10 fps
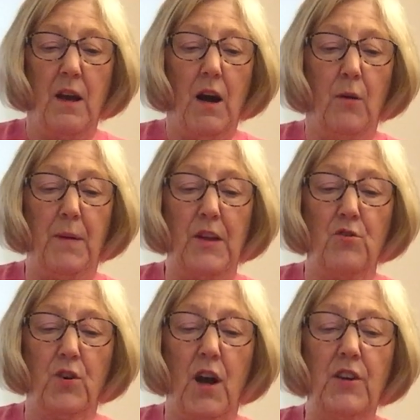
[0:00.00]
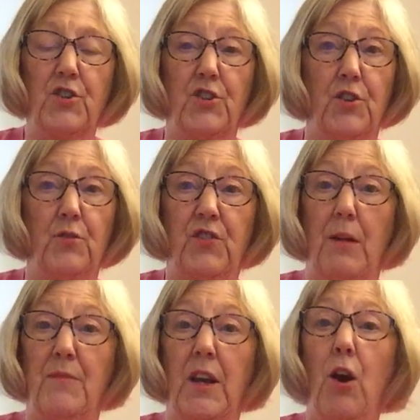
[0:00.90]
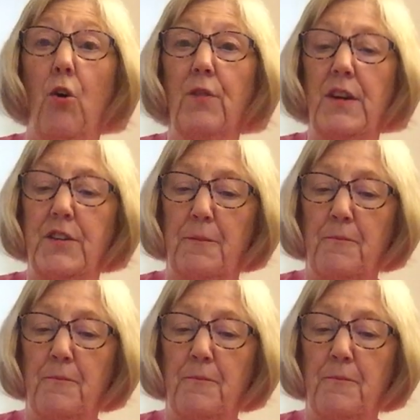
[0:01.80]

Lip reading: "I'll bet you're going to do something horrid."